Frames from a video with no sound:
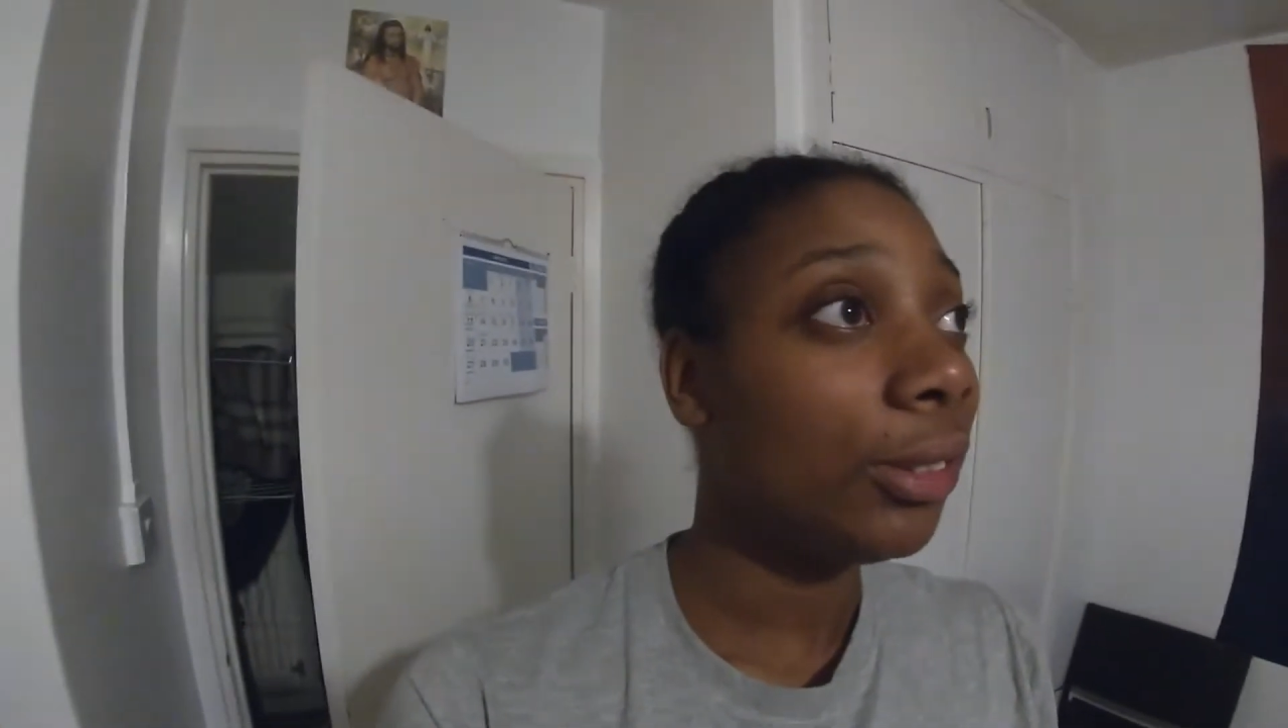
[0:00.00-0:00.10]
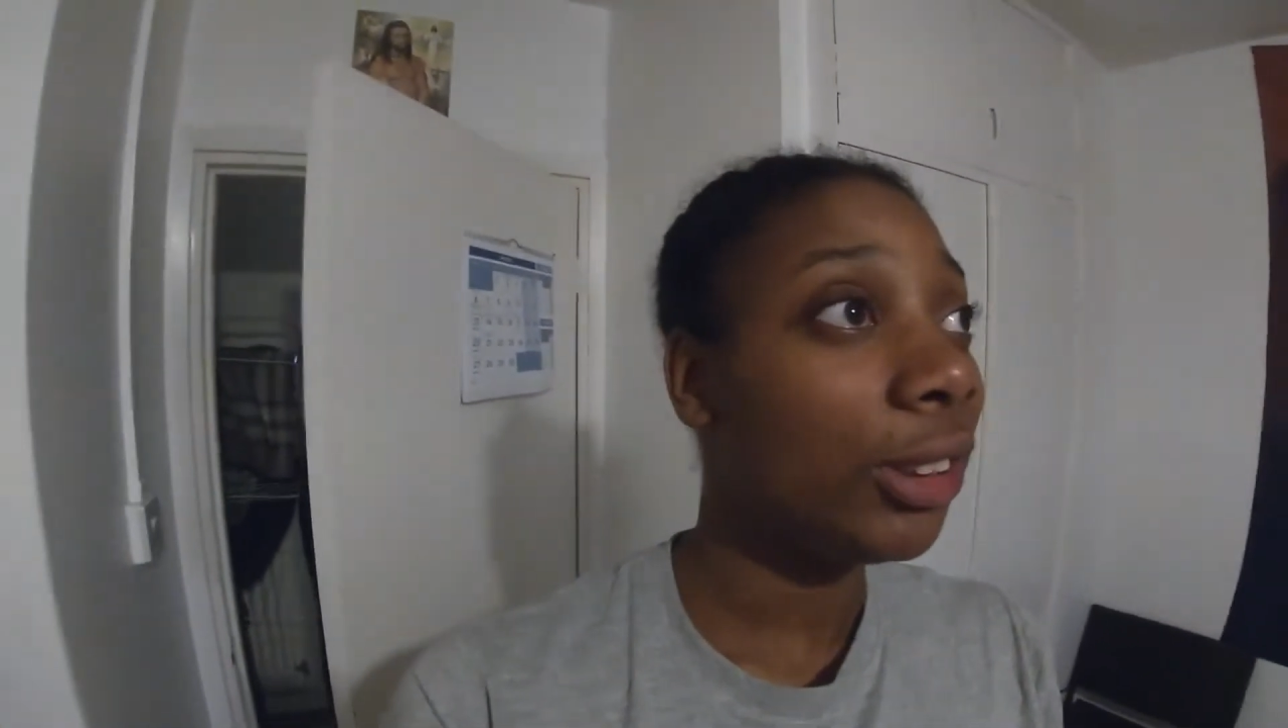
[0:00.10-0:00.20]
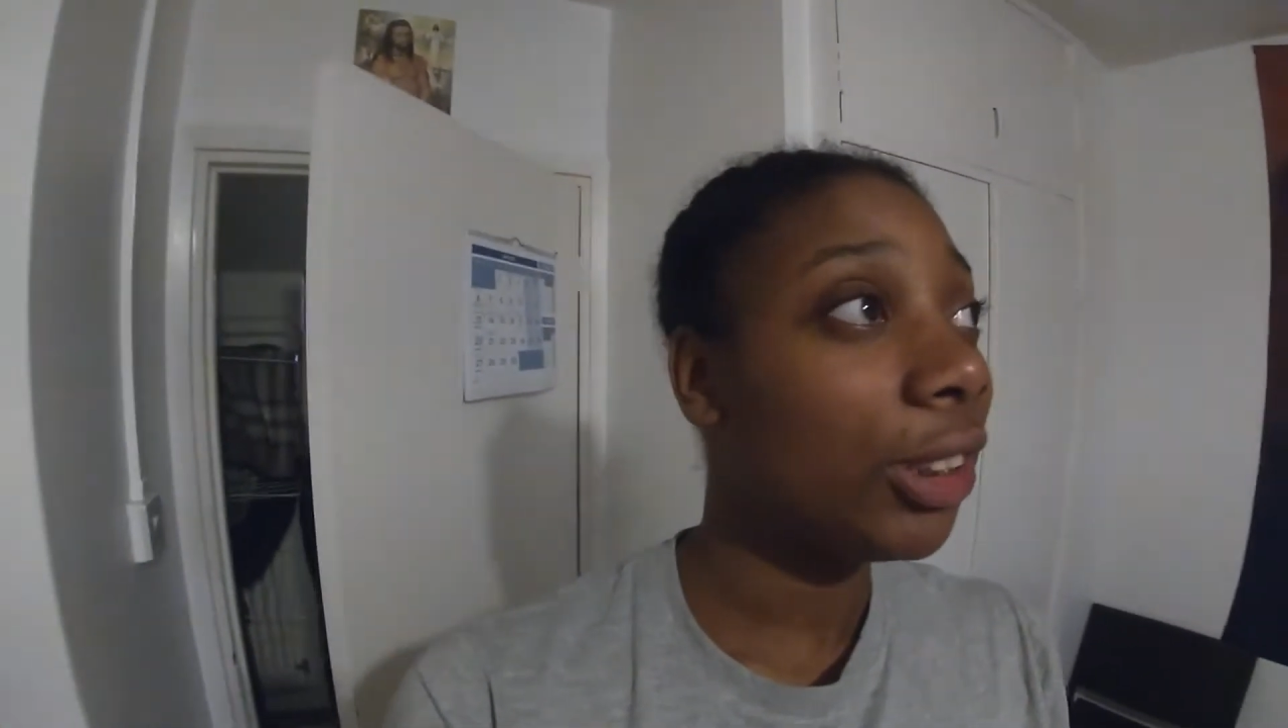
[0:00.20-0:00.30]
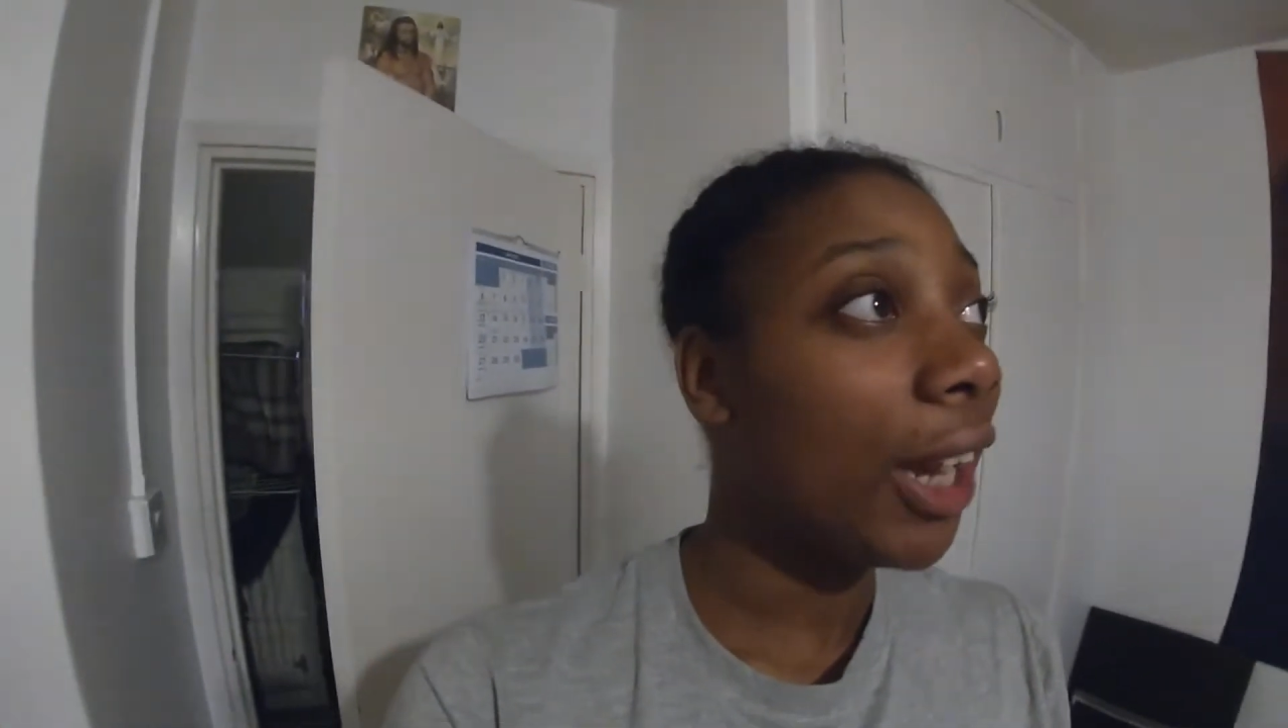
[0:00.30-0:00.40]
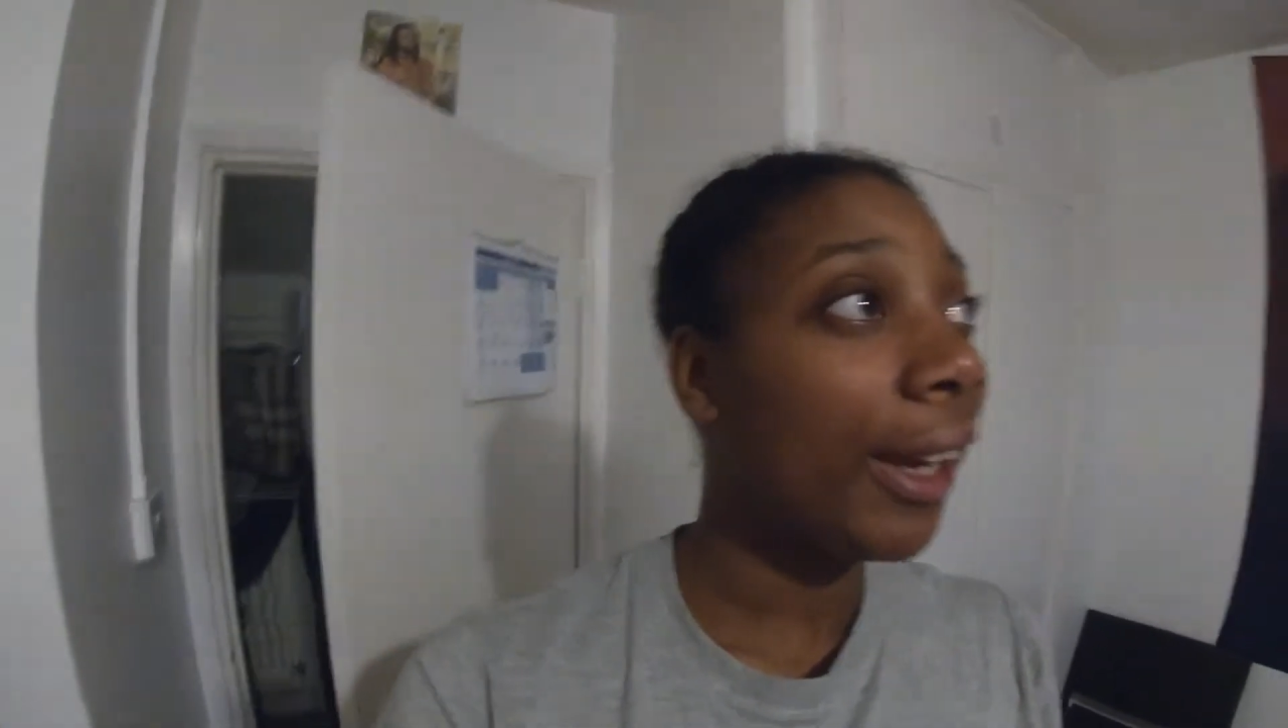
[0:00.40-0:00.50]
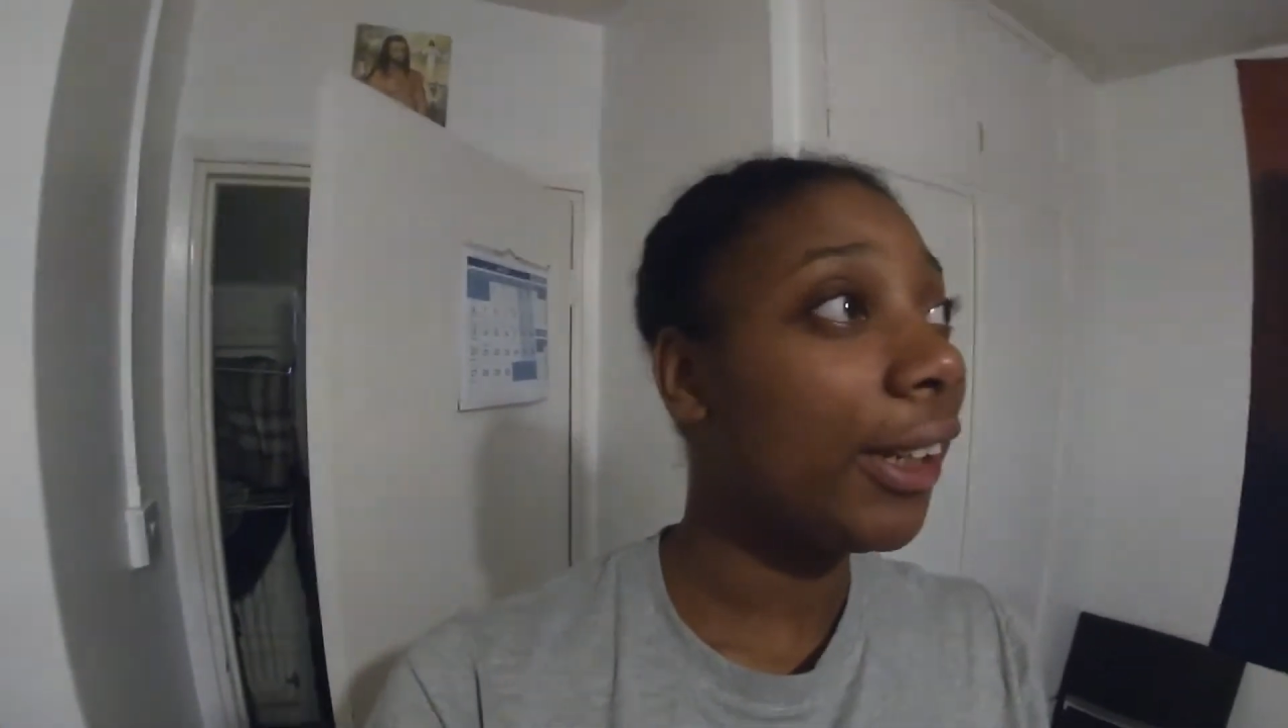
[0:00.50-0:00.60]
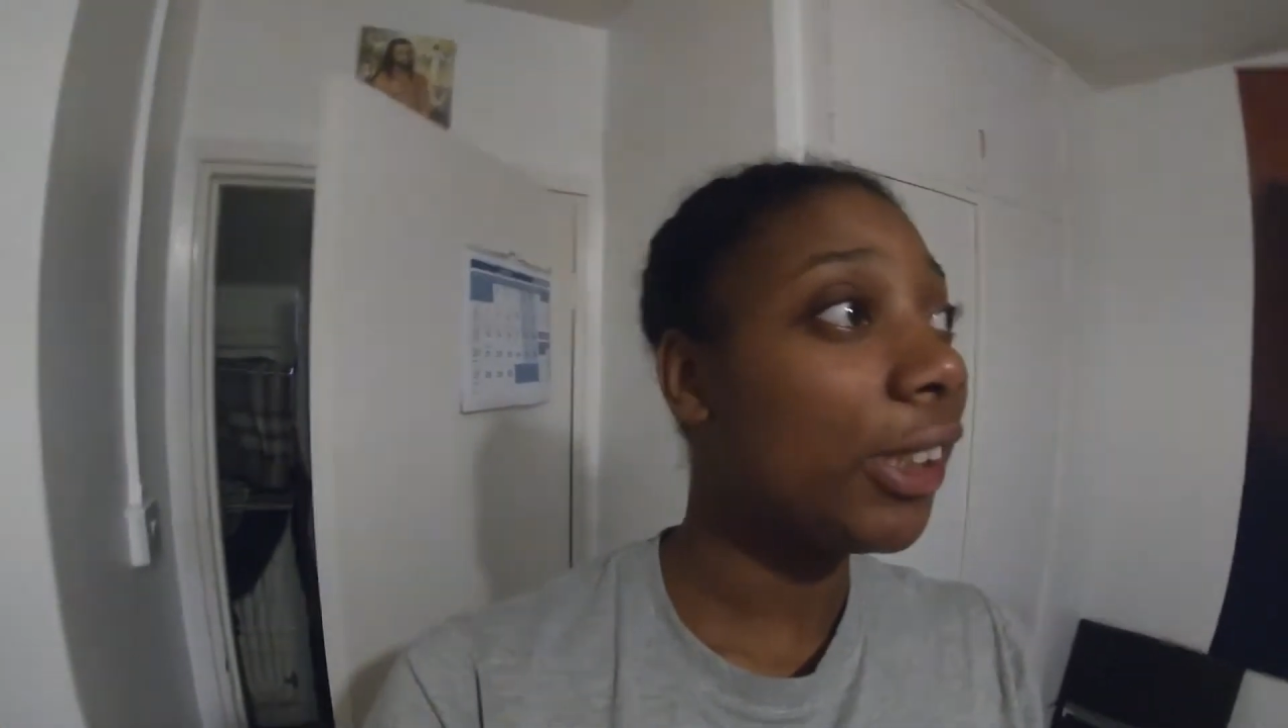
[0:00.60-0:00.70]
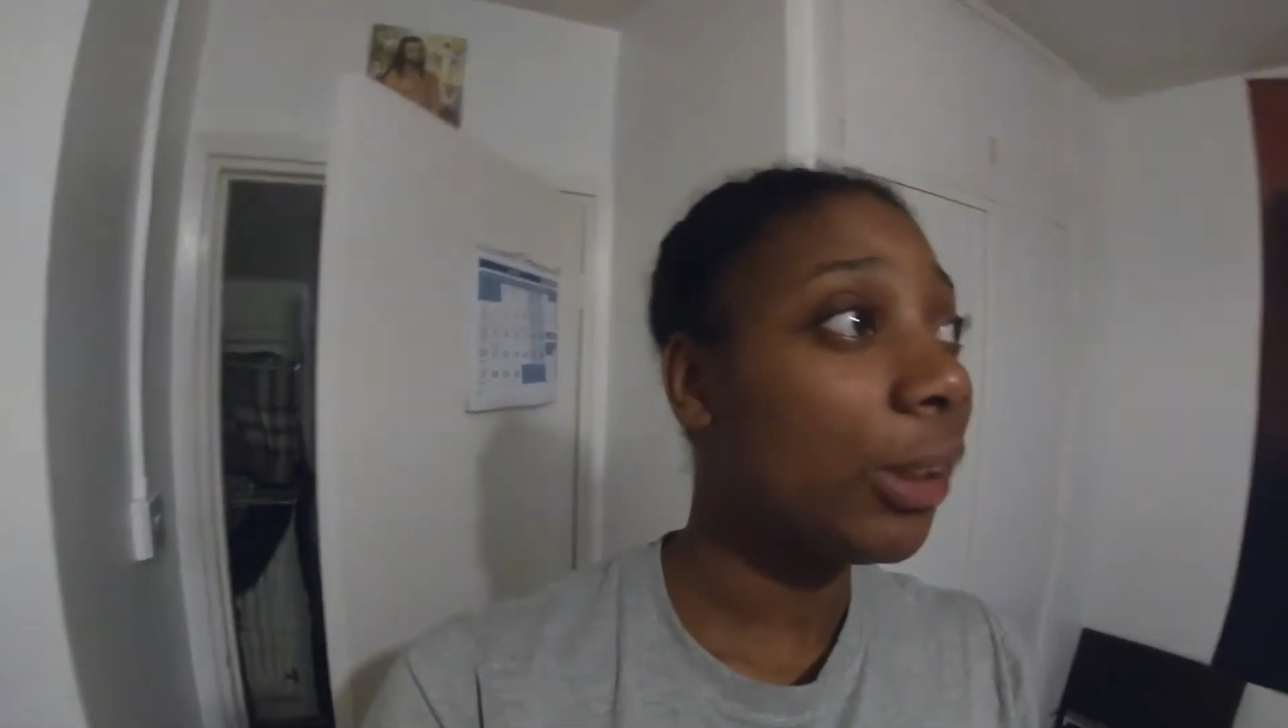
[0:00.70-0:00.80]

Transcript: giant